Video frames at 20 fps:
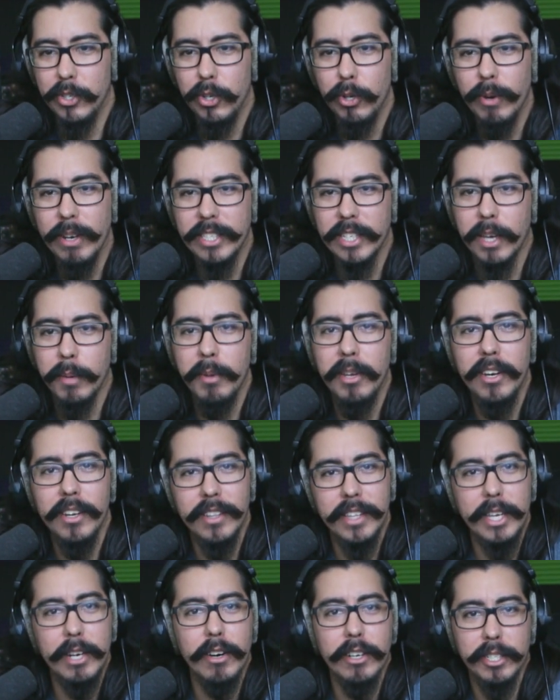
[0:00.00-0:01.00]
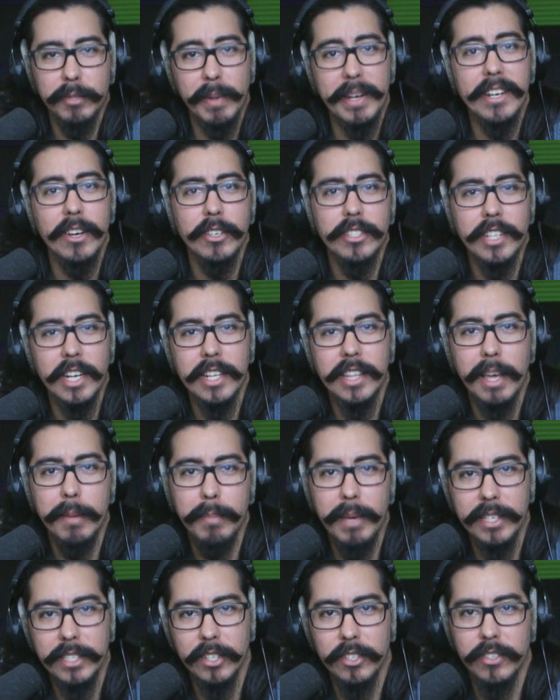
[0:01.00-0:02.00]
You as a community leader are sending
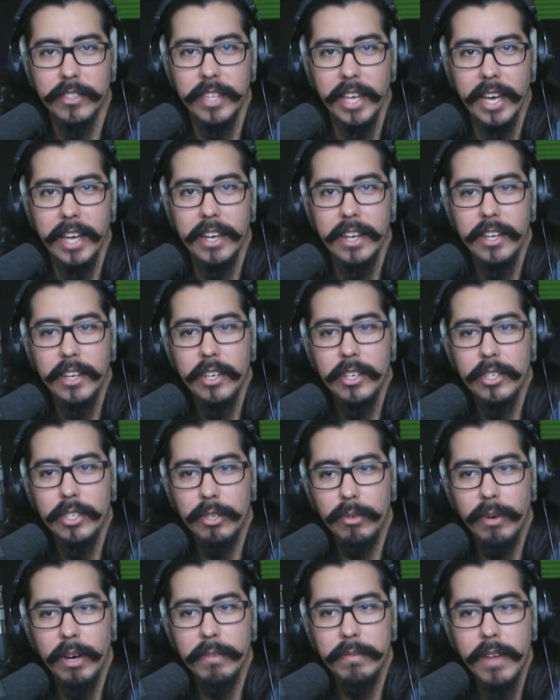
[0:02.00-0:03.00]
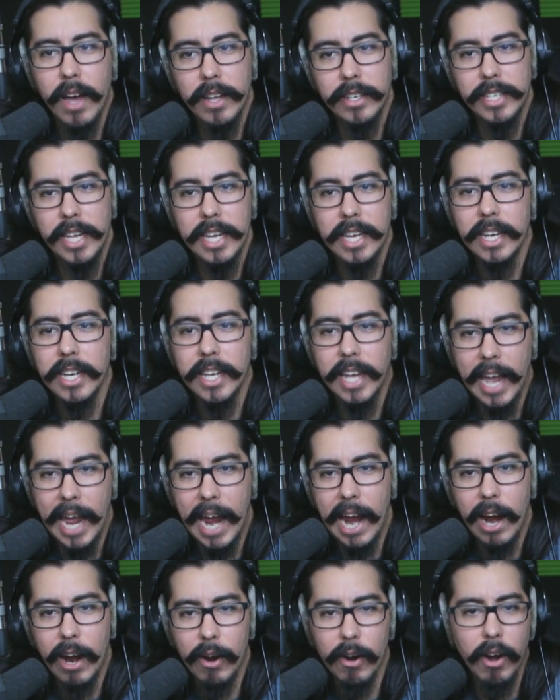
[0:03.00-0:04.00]
that message that you have not taken
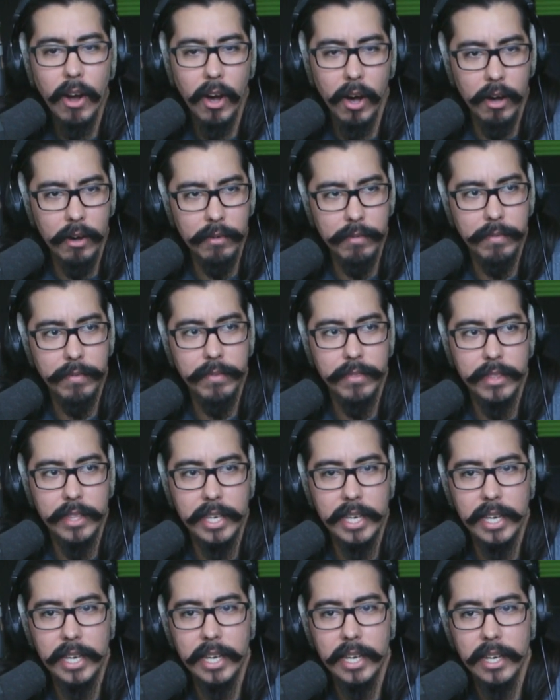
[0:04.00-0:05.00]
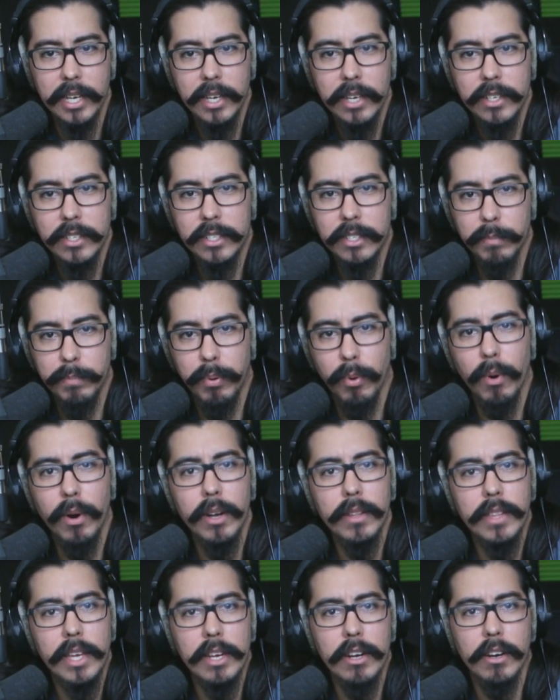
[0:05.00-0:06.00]
care of the
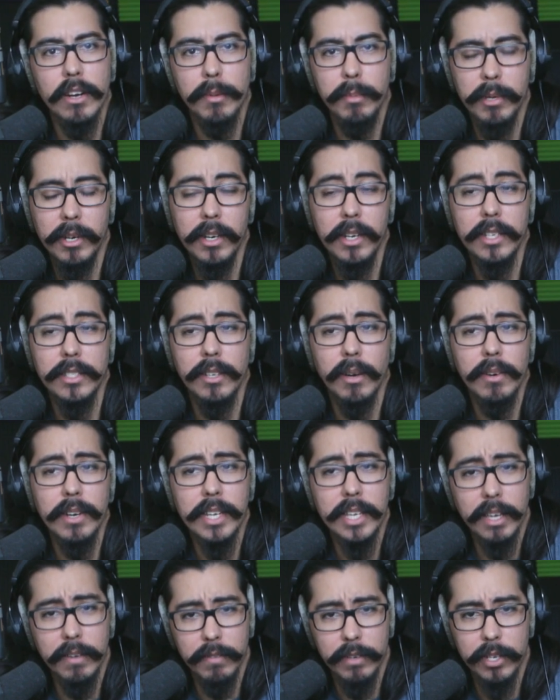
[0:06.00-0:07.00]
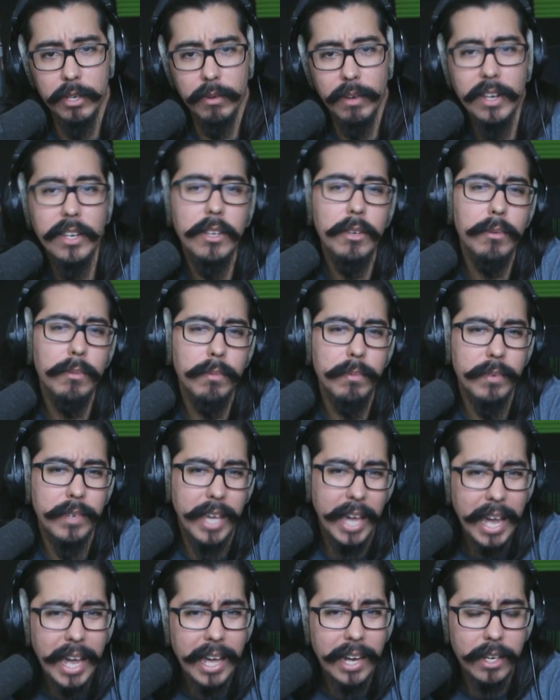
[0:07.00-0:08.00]
support that your community has already given you, and you
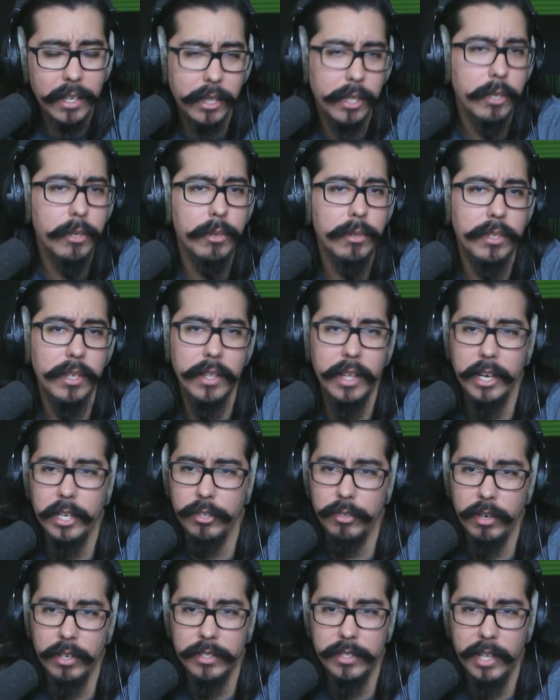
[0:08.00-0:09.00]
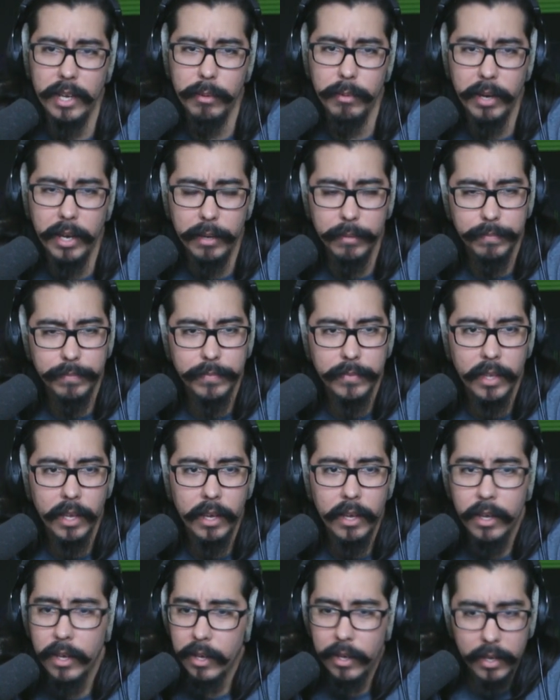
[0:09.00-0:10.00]
can lose a lot of trust that way.
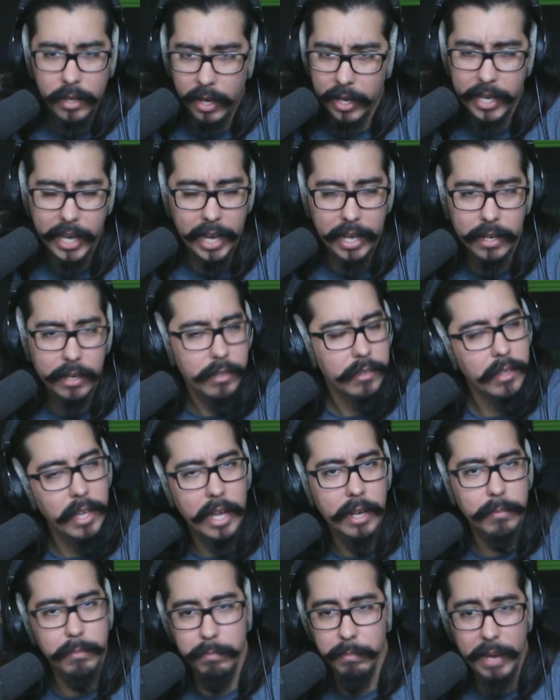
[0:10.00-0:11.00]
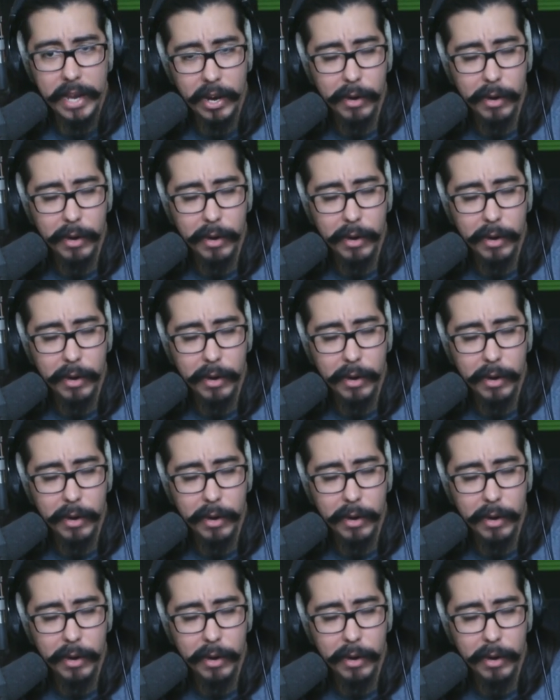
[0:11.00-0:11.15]
Again, that